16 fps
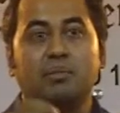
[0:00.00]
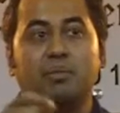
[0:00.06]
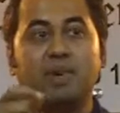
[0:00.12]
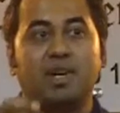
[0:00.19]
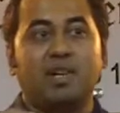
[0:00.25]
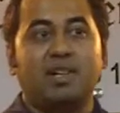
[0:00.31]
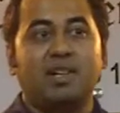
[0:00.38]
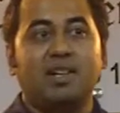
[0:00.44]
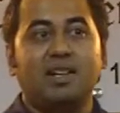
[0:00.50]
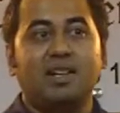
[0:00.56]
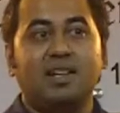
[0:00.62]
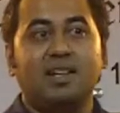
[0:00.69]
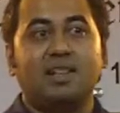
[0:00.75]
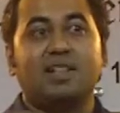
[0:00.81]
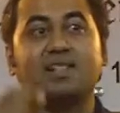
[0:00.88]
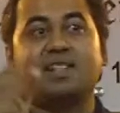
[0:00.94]
but
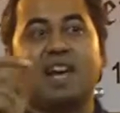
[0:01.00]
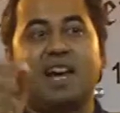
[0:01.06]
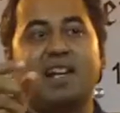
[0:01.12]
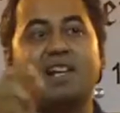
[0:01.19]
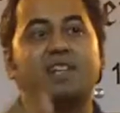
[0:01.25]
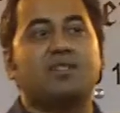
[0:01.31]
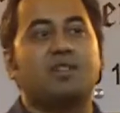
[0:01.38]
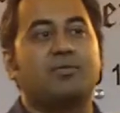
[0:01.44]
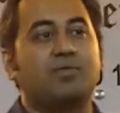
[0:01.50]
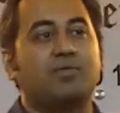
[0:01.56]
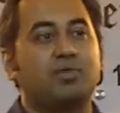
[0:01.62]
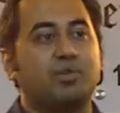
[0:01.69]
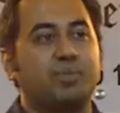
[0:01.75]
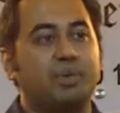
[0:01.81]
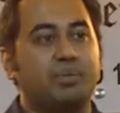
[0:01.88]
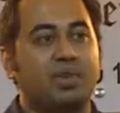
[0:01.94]
the silence of
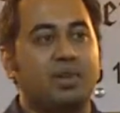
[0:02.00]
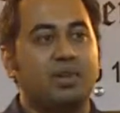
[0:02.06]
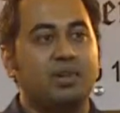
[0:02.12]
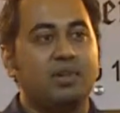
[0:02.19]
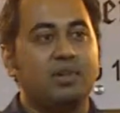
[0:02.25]
good people.